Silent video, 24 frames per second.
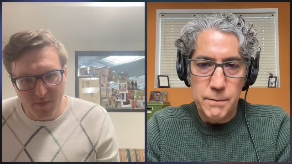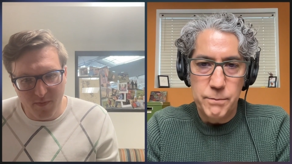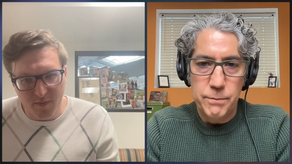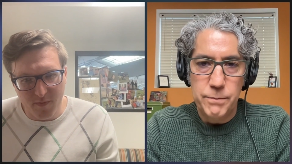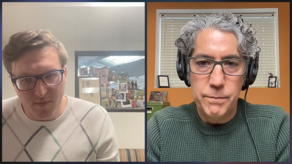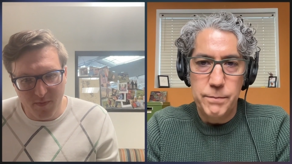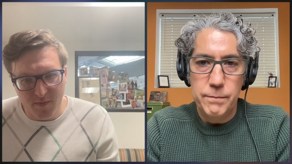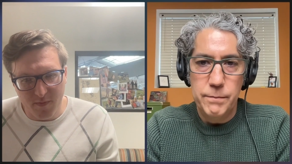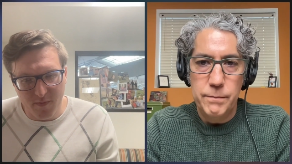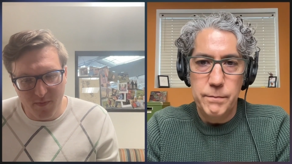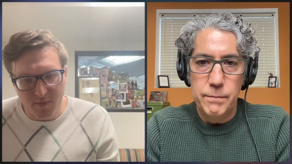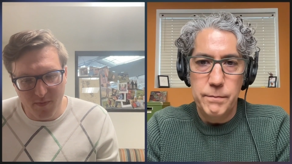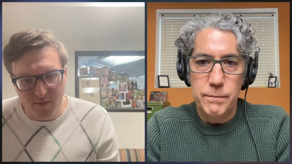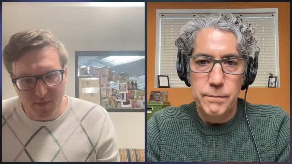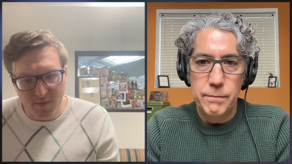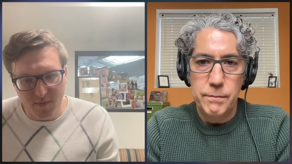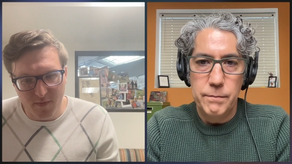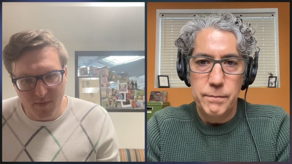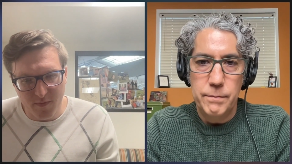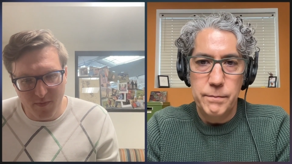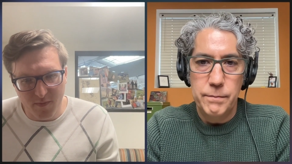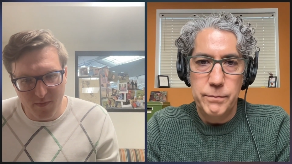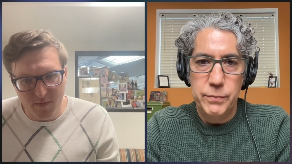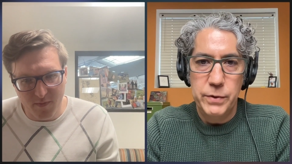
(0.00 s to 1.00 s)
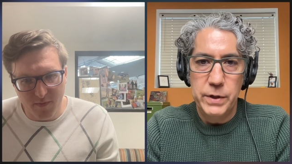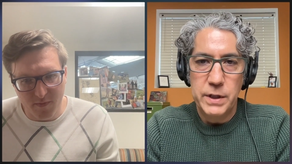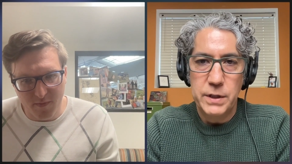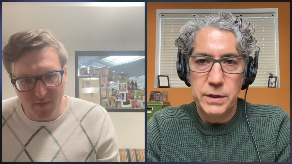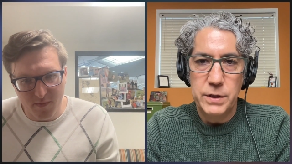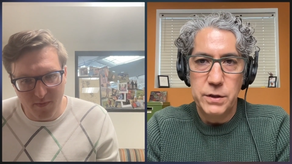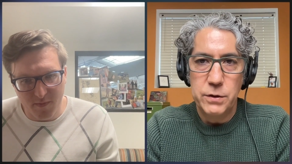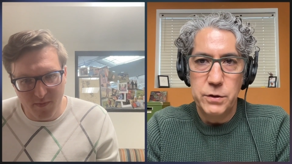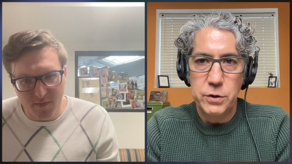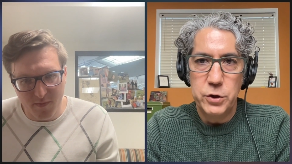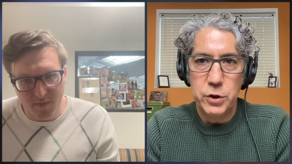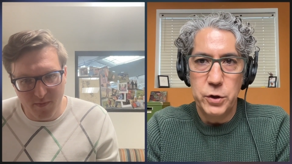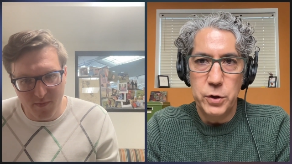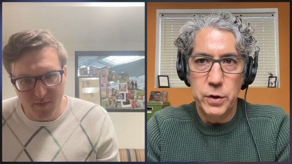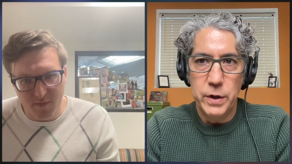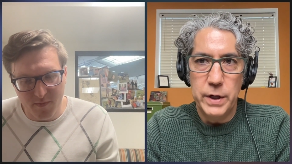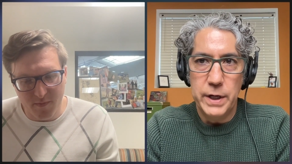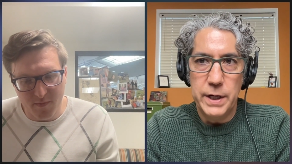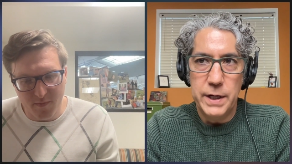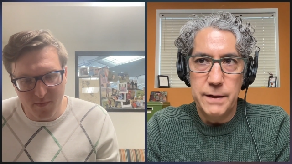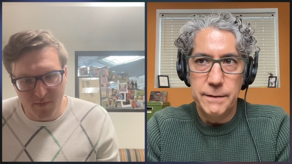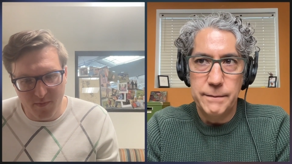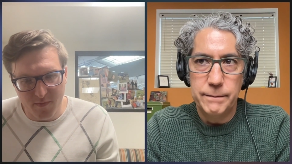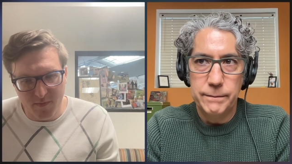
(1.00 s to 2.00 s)
Speaker 1: that brings you
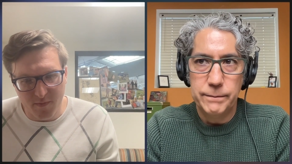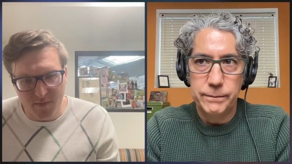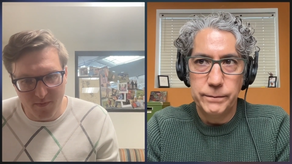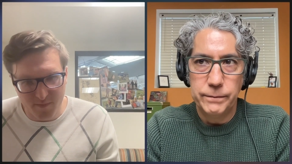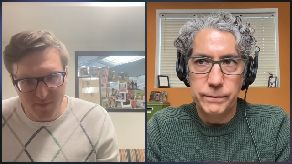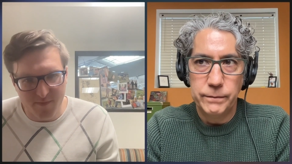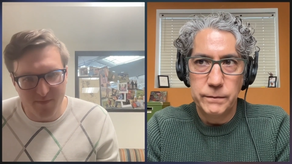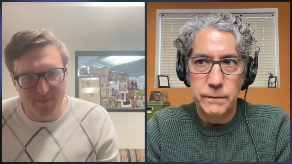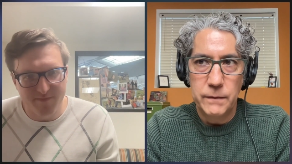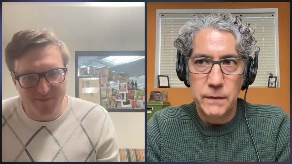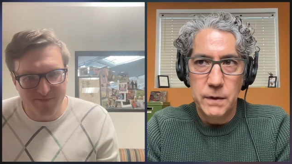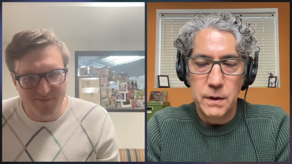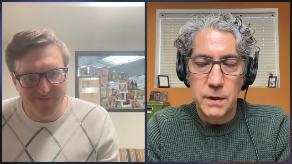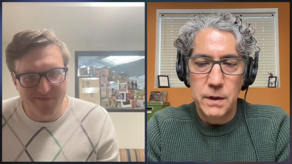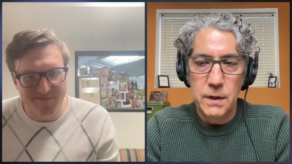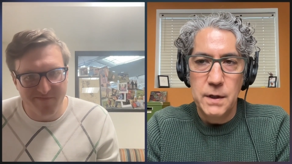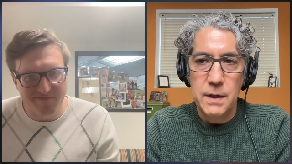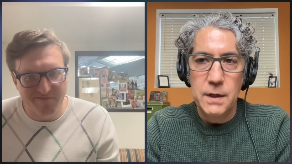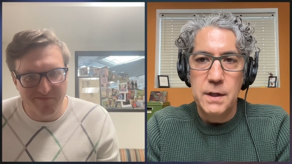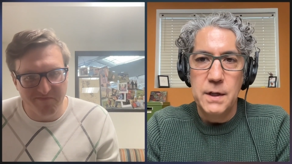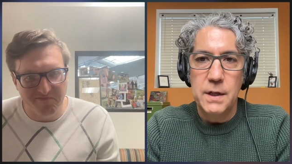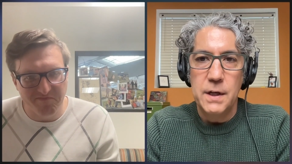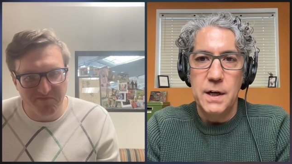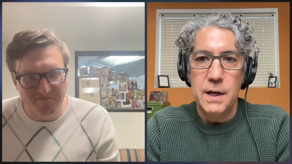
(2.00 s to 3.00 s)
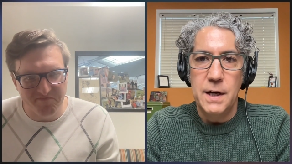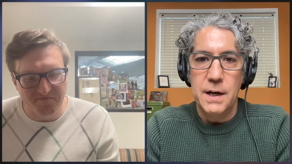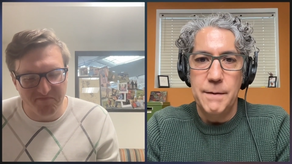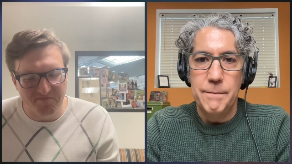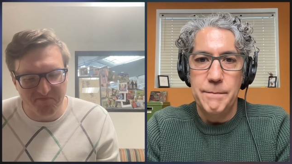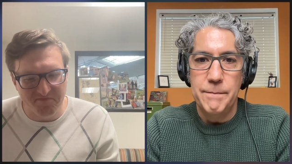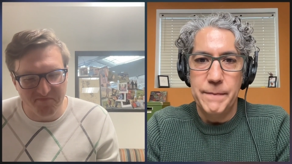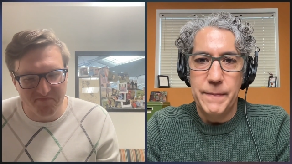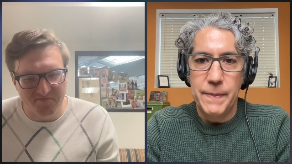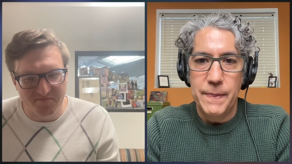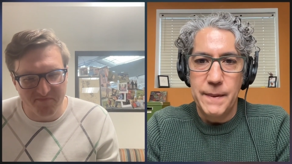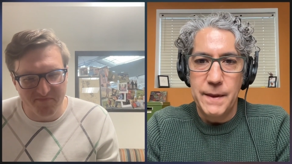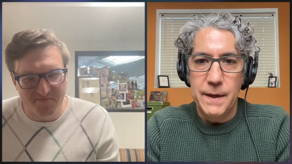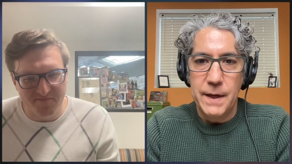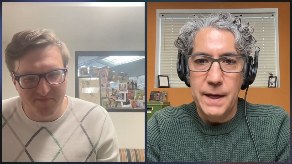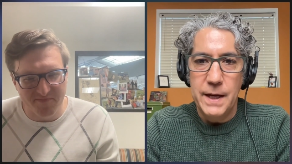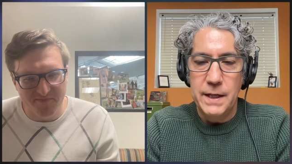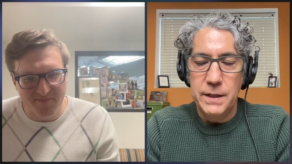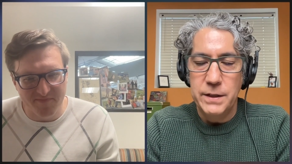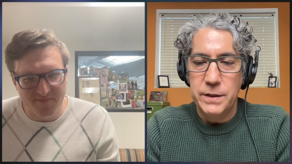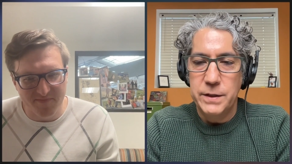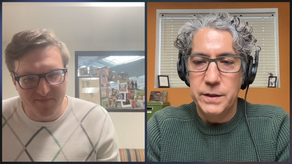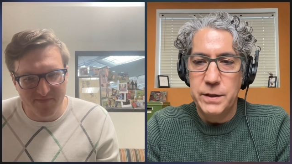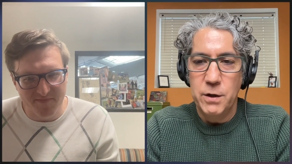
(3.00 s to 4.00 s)
joy, um,
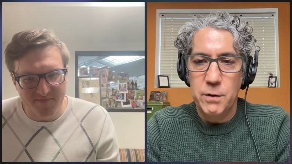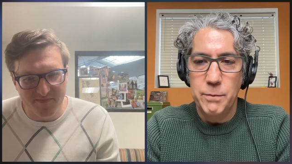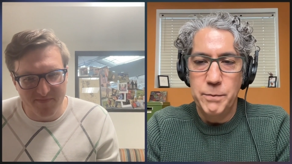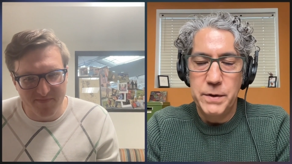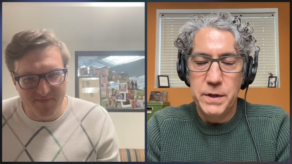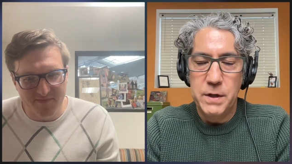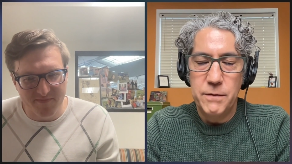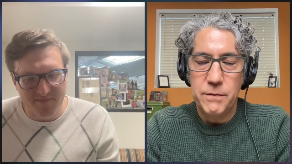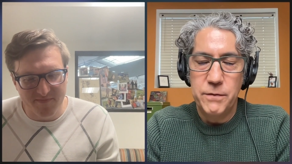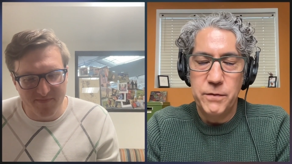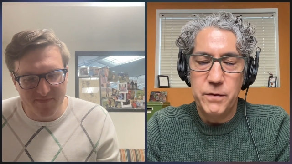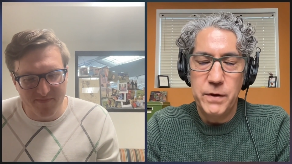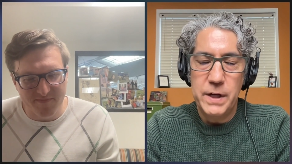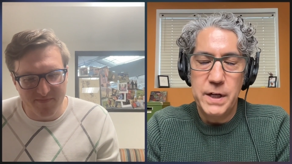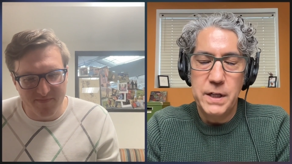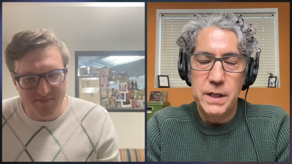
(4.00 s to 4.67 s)
and don't be